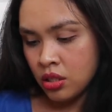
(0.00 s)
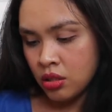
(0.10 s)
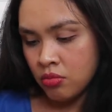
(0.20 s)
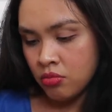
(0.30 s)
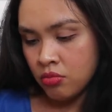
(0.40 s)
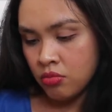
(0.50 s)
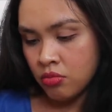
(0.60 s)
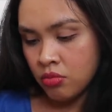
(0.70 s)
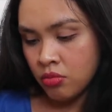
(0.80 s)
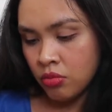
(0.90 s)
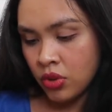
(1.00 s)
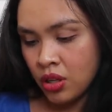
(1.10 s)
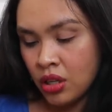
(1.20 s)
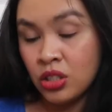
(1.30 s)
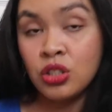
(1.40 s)
um
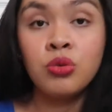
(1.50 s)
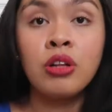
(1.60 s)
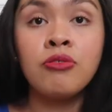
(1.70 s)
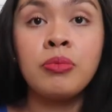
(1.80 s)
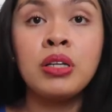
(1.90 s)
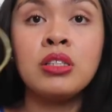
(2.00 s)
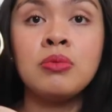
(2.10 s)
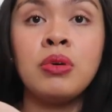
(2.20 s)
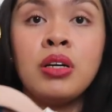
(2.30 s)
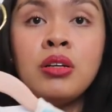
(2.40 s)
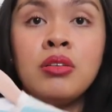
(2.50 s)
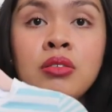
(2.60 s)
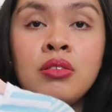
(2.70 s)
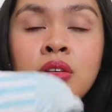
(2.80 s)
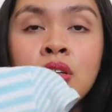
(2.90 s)
it's 12 months but
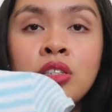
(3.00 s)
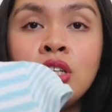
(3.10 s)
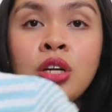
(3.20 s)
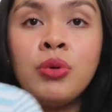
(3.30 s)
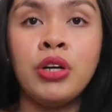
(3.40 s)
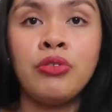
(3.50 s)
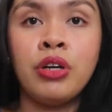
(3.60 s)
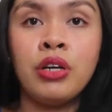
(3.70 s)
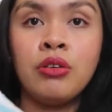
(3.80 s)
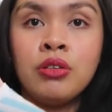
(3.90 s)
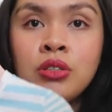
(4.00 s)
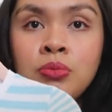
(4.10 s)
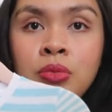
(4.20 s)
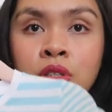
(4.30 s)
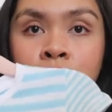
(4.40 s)
she can wear it right now. It's
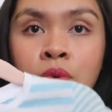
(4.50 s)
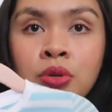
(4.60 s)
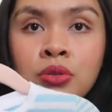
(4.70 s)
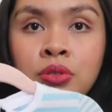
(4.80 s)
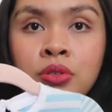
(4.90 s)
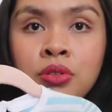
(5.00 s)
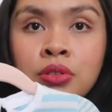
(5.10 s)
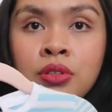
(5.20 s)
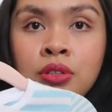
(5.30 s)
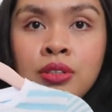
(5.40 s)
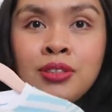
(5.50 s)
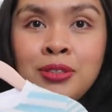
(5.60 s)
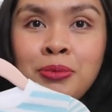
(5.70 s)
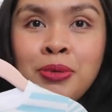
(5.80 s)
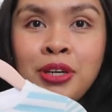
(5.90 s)
it's small.
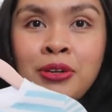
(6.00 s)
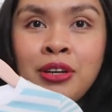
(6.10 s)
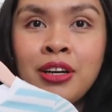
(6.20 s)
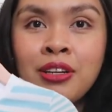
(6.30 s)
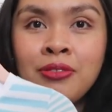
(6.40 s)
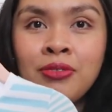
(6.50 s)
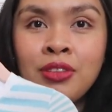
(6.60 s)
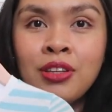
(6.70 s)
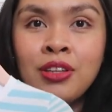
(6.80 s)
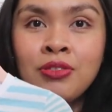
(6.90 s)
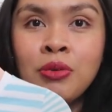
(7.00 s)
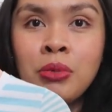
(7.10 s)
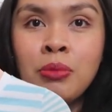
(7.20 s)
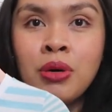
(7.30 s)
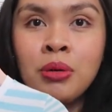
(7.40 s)
Super cute, huh? It's from
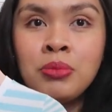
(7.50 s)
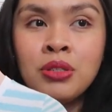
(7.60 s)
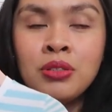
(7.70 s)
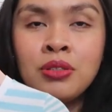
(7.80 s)
my mom's.